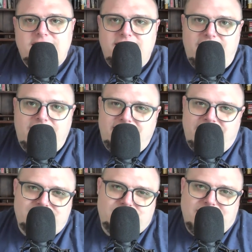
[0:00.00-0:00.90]

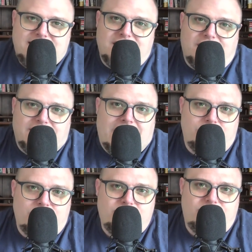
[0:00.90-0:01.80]
And so I need to allow
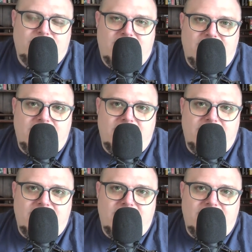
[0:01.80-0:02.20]
room for that.